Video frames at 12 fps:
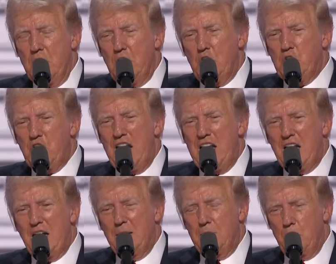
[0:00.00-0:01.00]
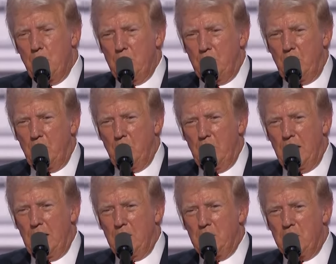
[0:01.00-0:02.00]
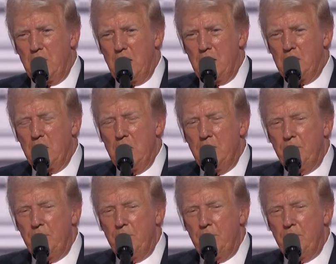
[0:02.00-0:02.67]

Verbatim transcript: he's sending them all to the United States.